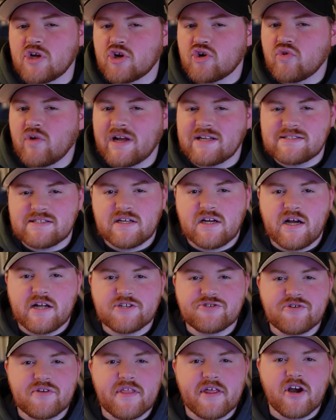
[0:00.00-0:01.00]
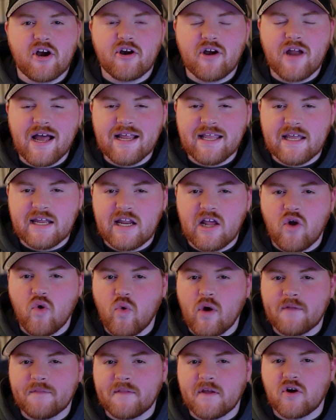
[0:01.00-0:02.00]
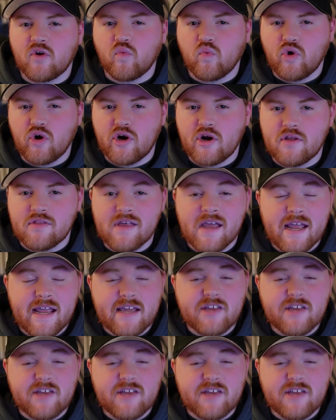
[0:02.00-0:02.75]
across the country that are not getting what they're worth,